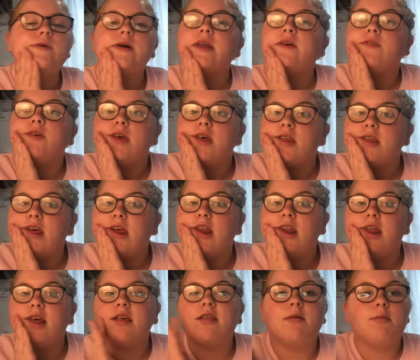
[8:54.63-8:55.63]
Whenever you're
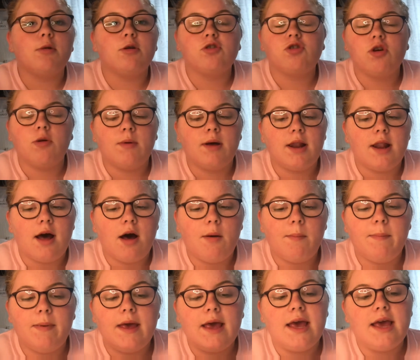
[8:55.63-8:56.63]
seeing this, I'm not sure when that'll
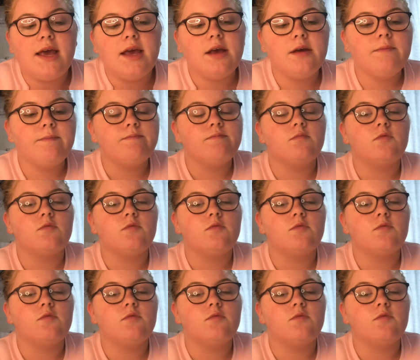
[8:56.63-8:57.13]
be.